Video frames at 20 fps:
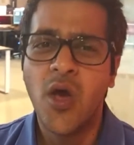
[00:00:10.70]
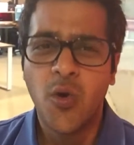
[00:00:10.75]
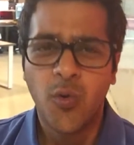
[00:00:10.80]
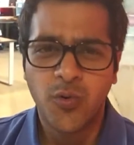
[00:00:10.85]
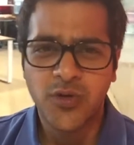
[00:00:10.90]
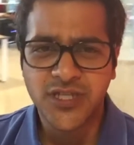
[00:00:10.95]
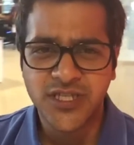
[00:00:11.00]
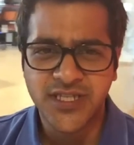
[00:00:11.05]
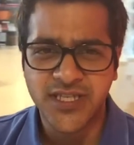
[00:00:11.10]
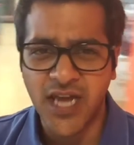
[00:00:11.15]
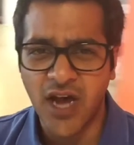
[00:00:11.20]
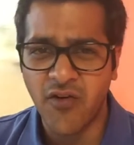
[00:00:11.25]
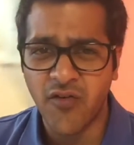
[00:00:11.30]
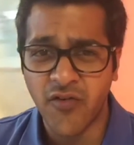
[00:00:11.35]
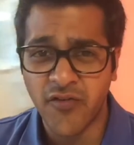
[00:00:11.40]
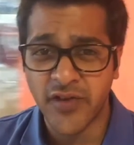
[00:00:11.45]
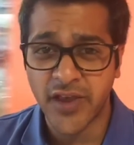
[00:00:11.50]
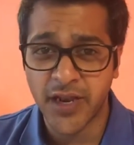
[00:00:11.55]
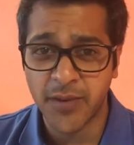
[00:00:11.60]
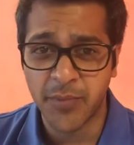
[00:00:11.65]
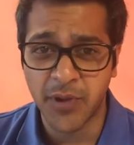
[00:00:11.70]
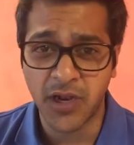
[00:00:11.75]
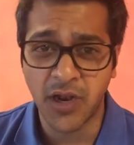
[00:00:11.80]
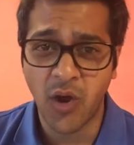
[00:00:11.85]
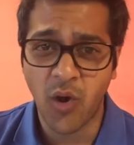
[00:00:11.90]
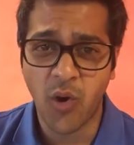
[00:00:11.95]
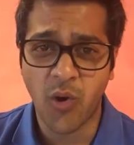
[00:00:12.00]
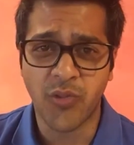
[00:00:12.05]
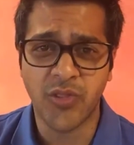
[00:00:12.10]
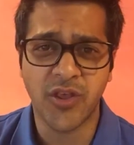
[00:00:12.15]
which is now available
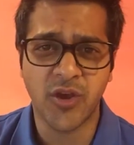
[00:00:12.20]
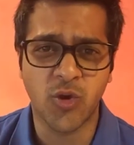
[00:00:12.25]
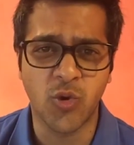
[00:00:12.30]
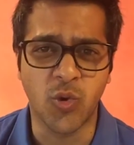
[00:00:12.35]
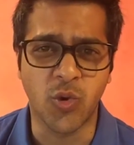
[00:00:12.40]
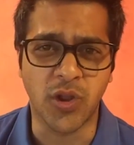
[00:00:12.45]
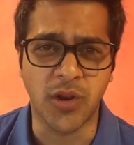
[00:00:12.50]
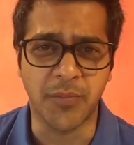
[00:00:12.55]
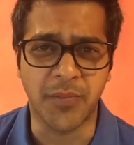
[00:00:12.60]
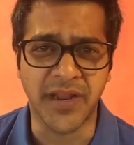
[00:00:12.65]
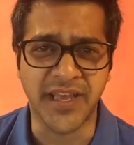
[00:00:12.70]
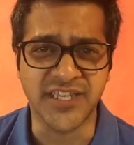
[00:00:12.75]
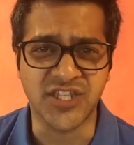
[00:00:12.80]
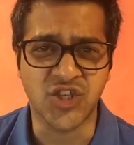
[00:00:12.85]
on the Google Play